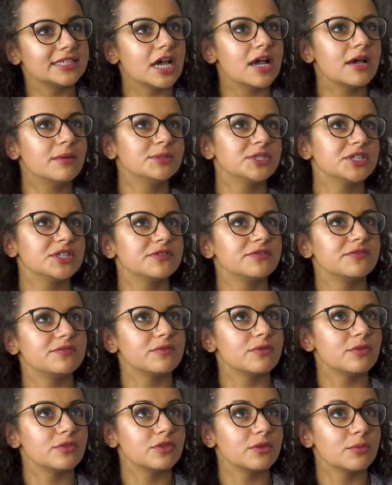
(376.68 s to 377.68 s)
terms of
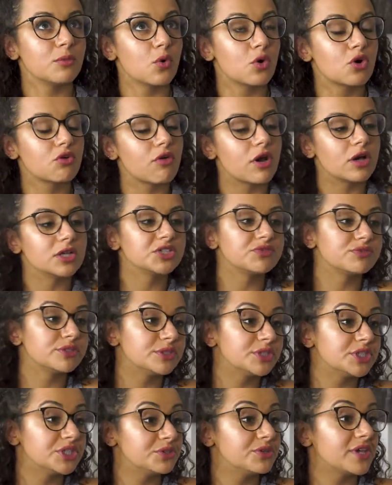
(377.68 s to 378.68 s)
the more
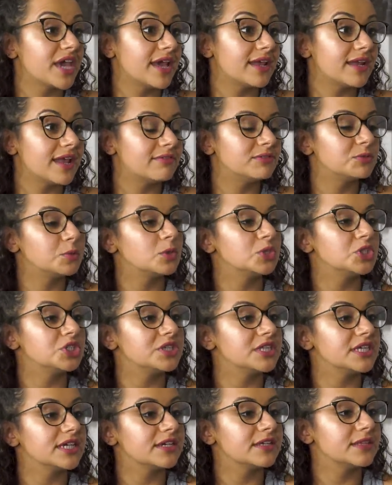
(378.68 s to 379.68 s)
grassroots U K left, what do
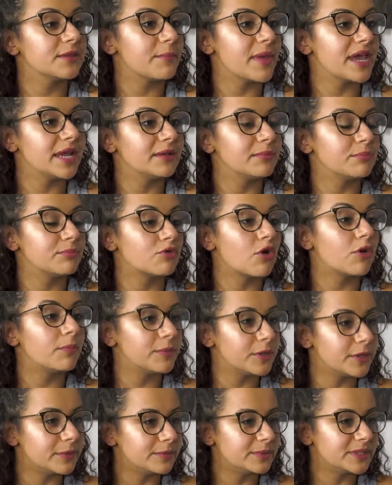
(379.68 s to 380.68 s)
you think are the main
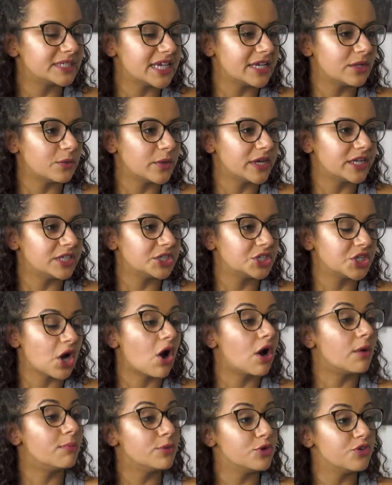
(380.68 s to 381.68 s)
problems in which
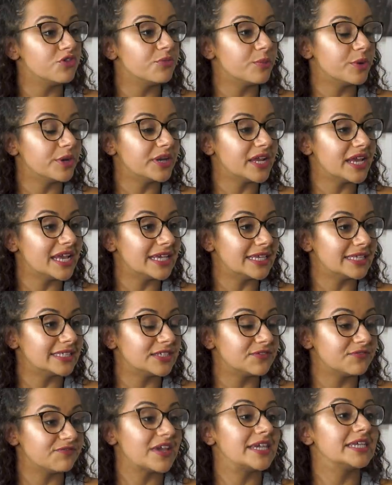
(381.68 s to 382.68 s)
our movement
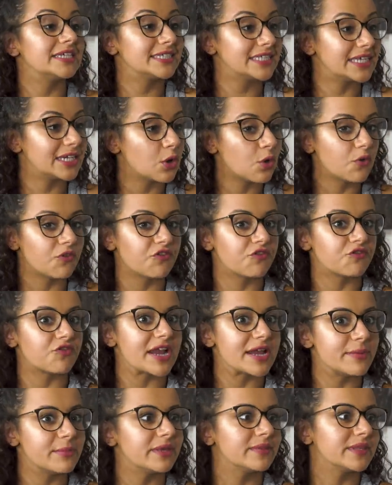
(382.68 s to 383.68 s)
is facing or
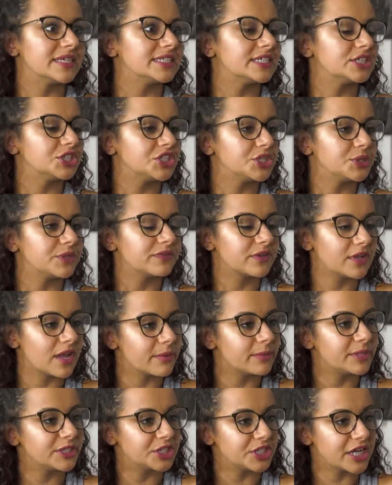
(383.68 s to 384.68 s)
framing this issue of
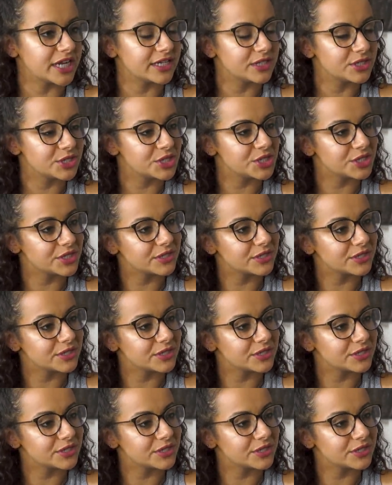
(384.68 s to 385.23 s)
climate change?